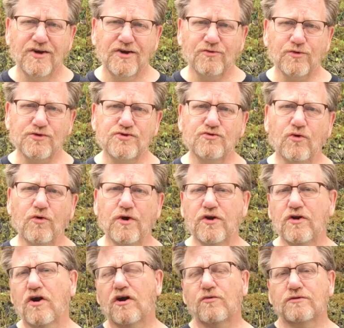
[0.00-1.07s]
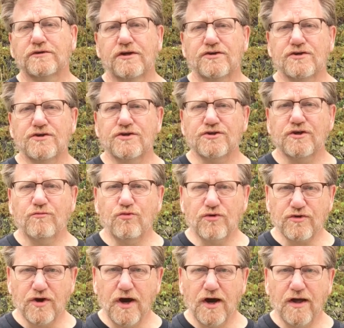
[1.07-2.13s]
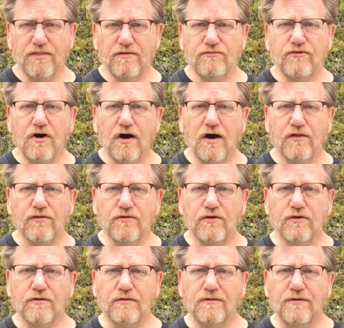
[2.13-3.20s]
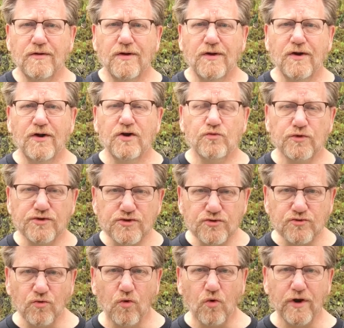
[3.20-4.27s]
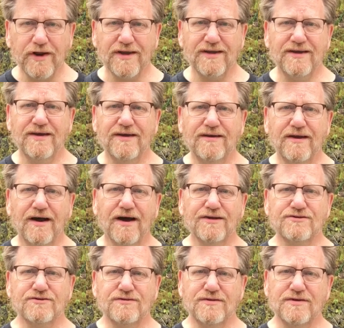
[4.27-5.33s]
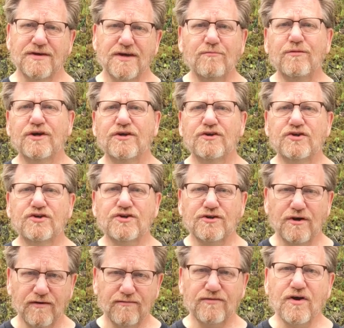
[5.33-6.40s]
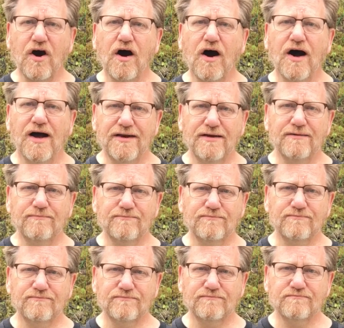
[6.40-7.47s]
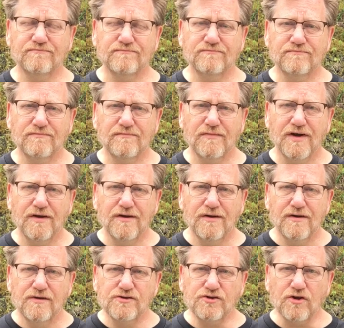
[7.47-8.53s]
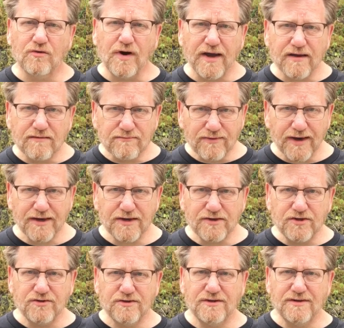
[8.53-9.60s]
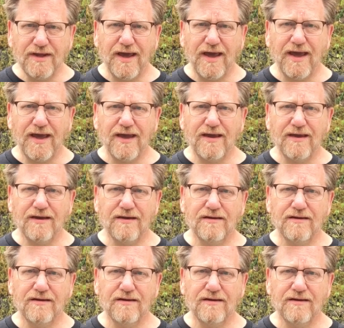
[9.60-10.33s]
Restoring our relationship with God the Father, restoring in us the image of God. So I invite you today